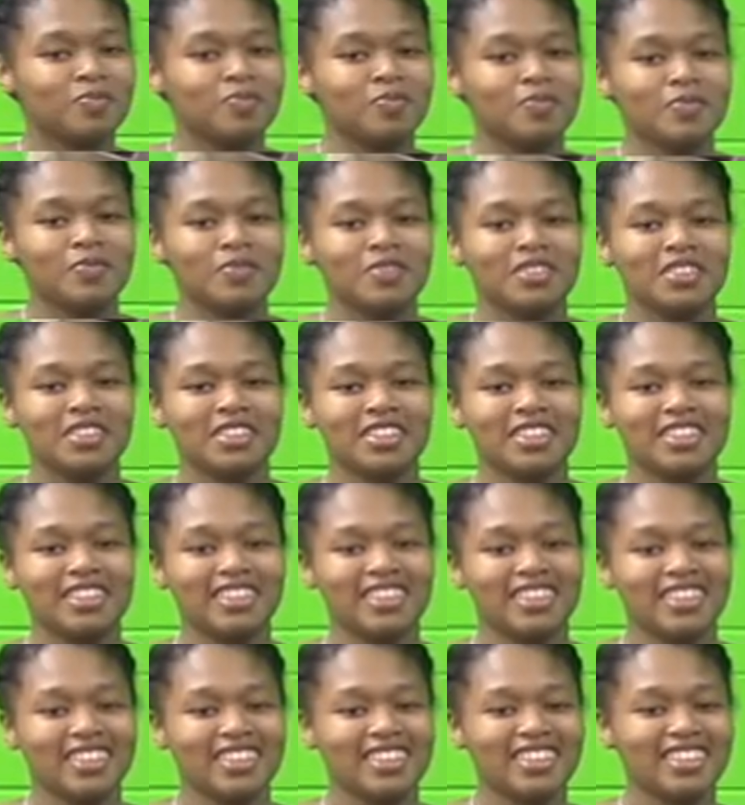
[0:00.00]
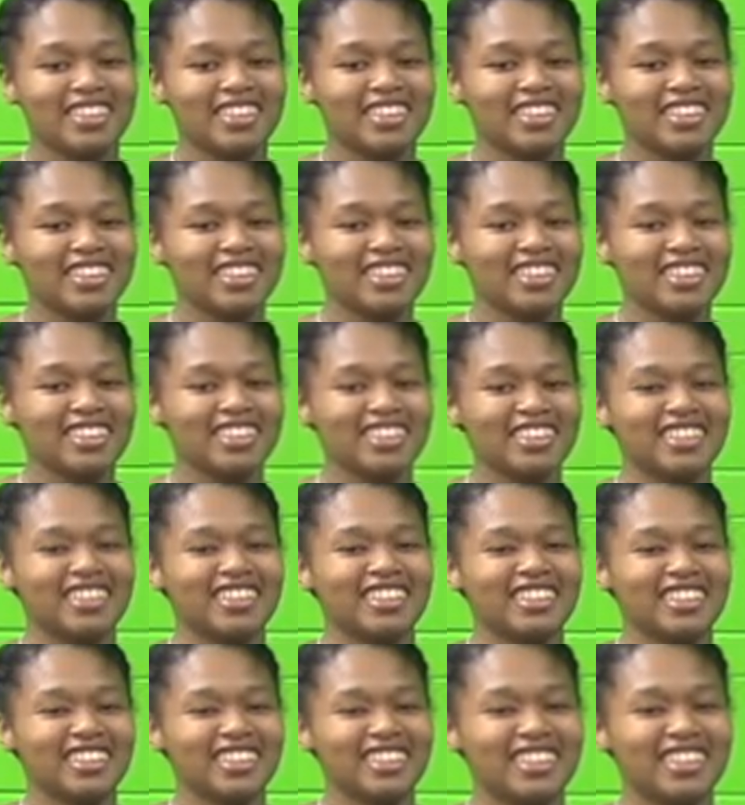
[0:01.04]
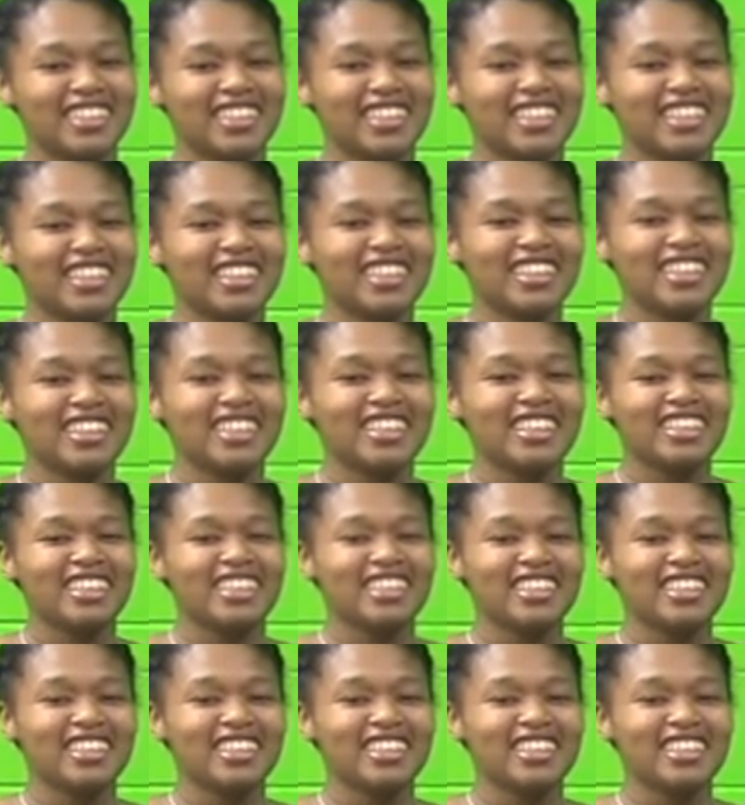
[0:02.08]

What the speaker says: Nothing is said.